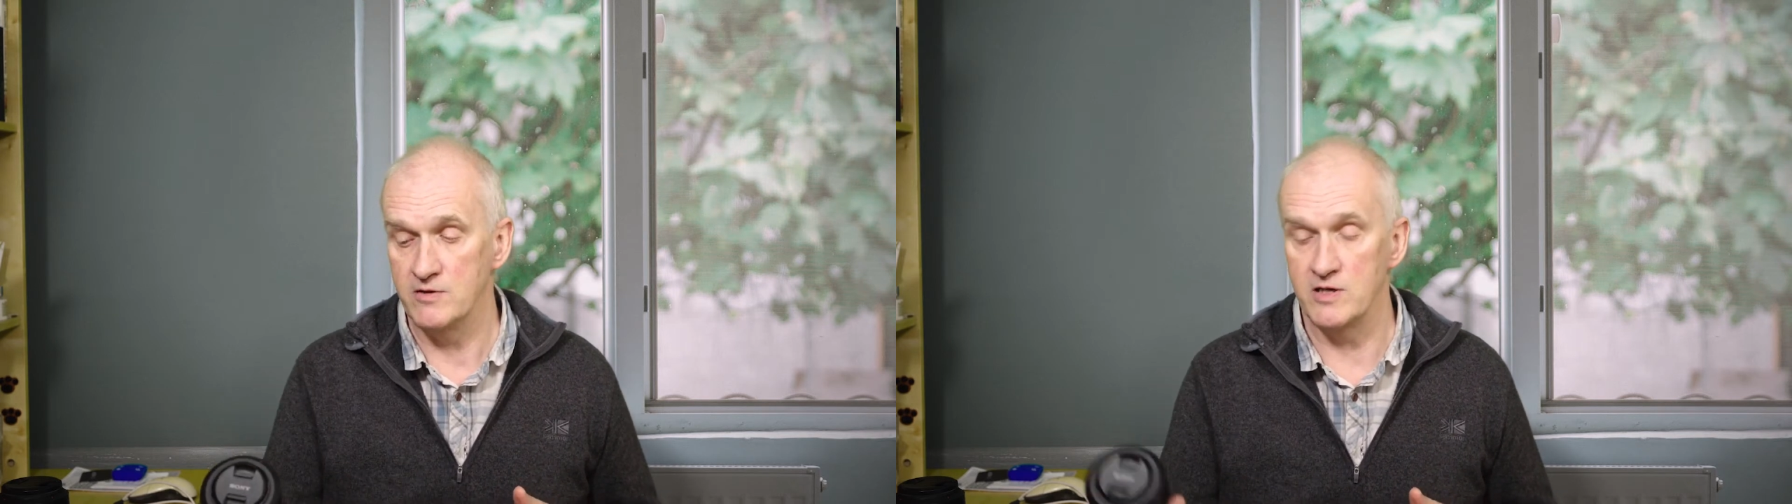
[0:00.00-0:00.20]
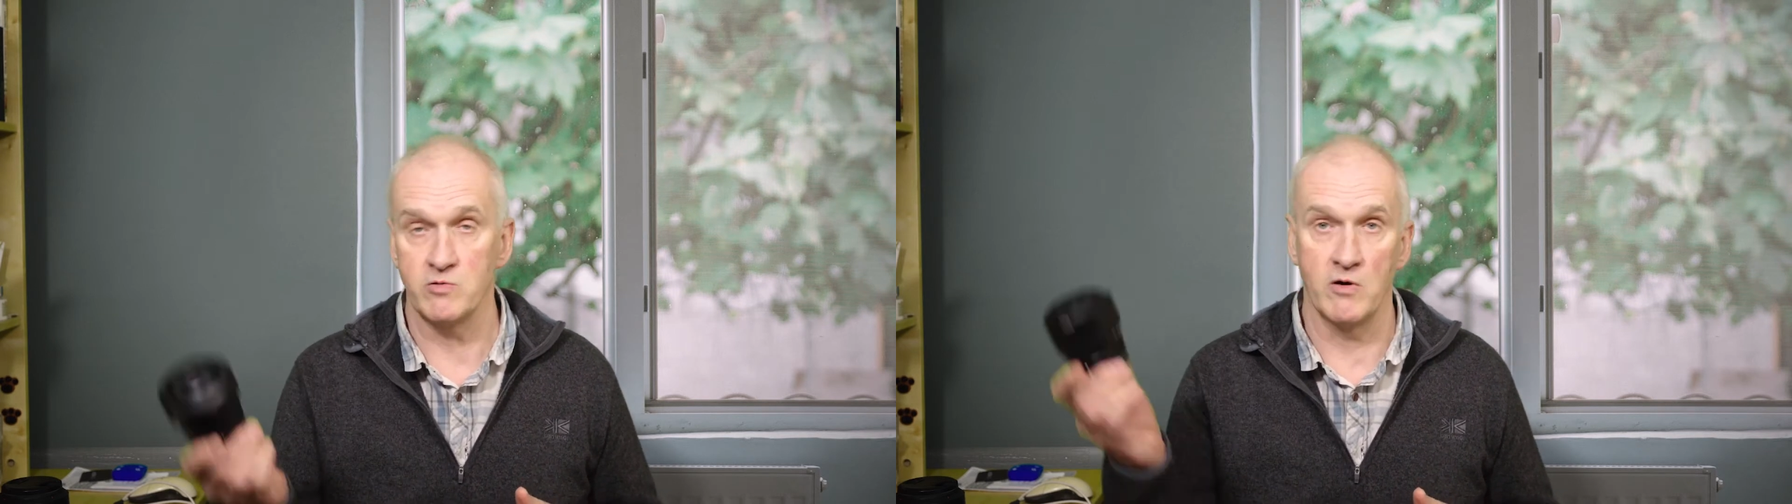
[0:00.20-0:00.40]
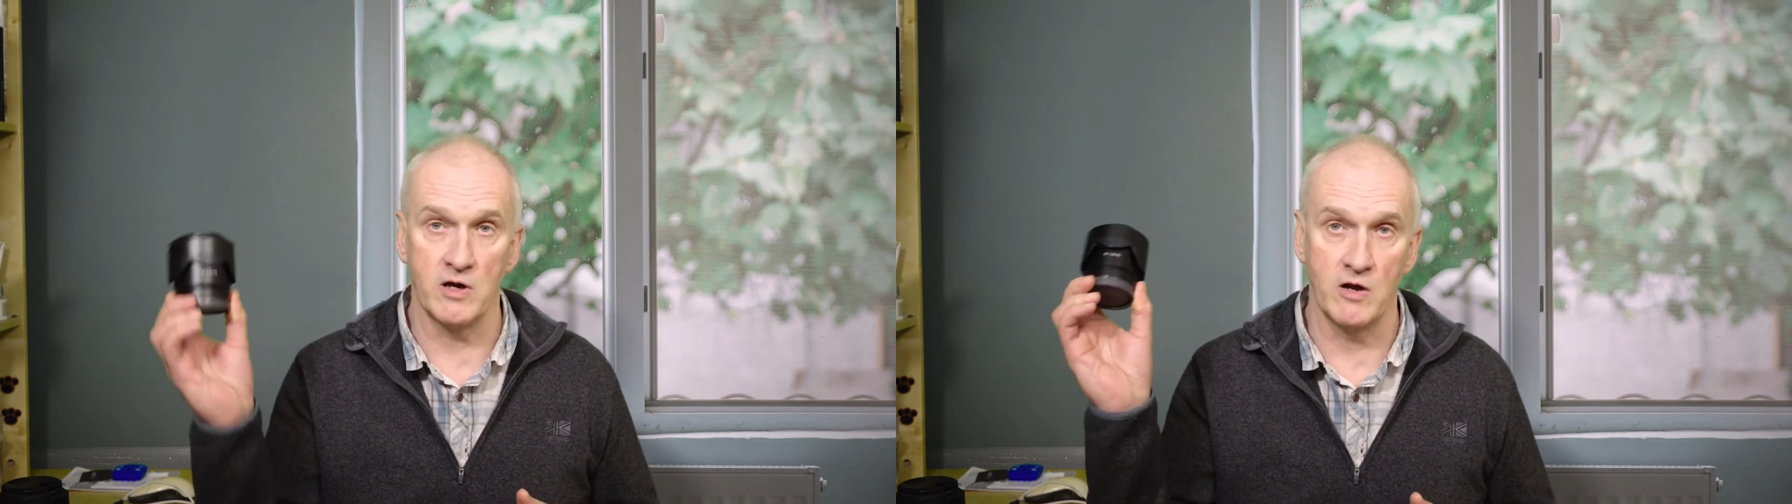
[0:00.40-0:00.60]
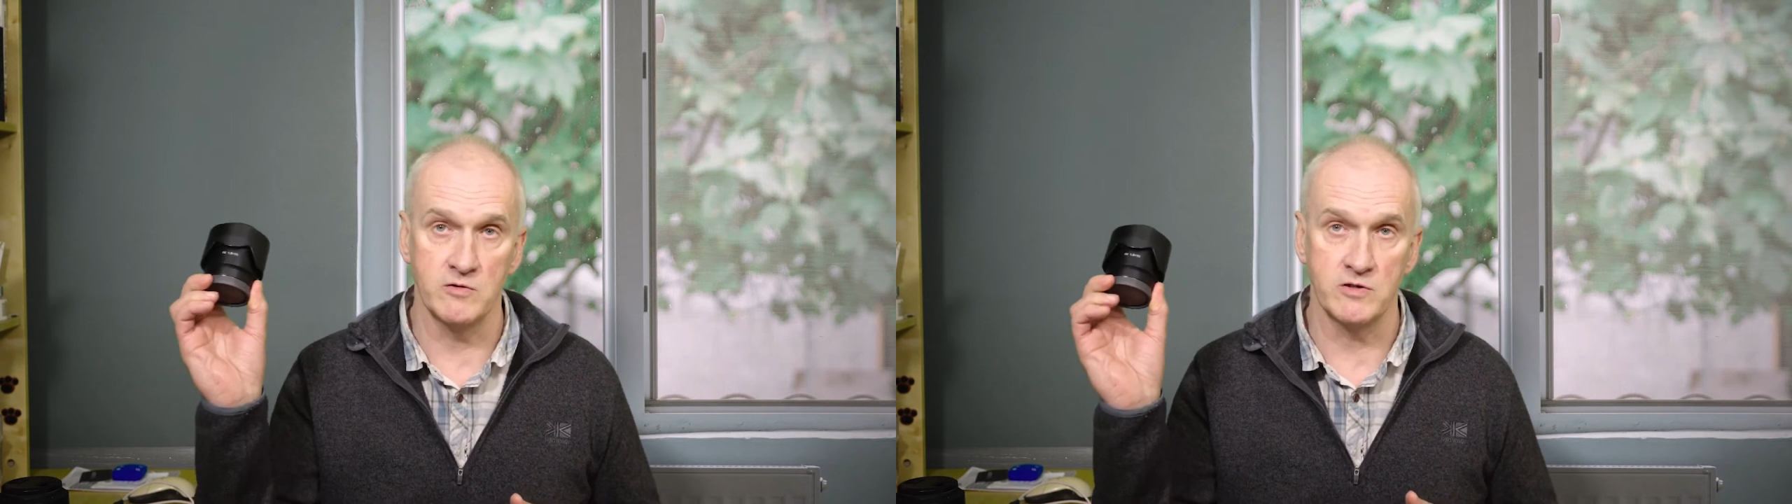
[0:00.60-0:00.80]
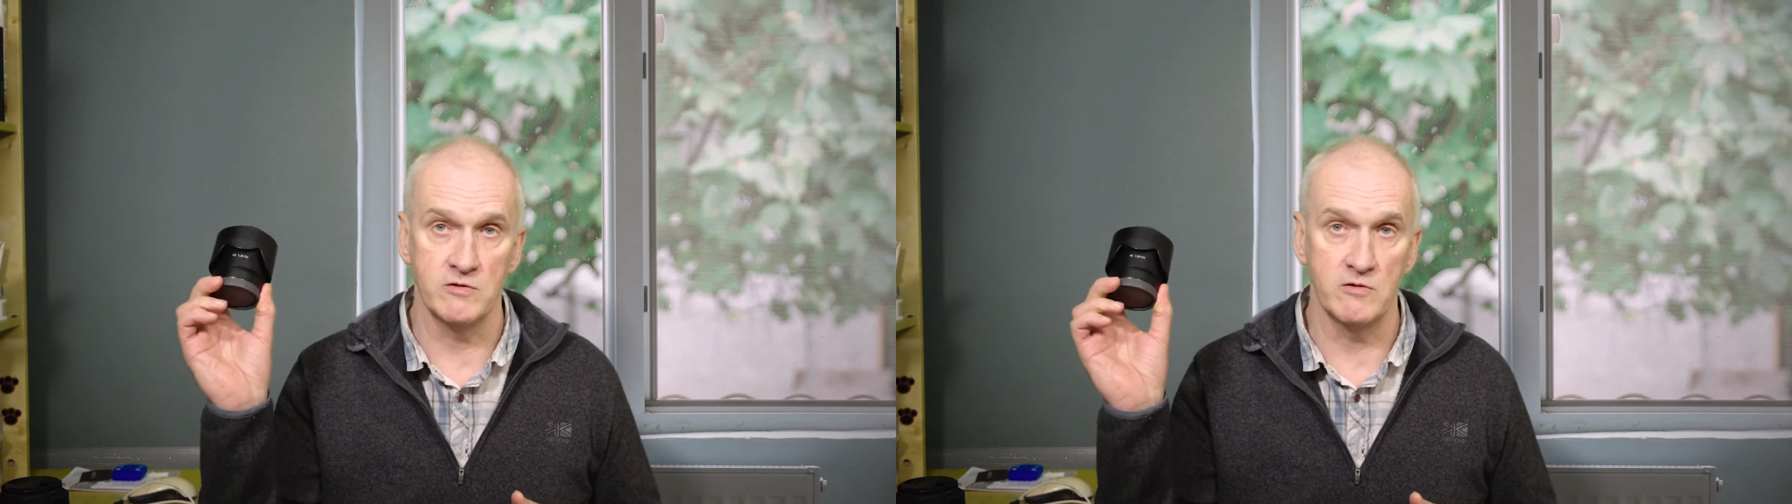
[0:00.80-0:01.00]
This one
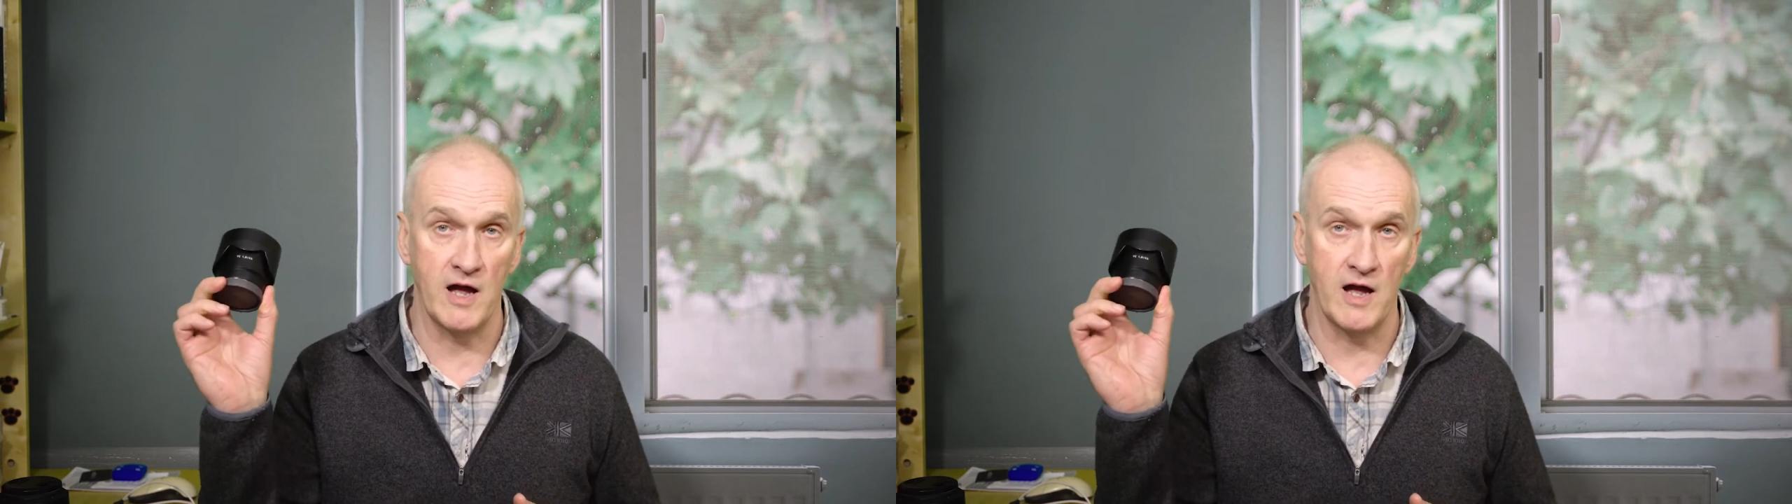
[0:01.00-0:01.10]
goes to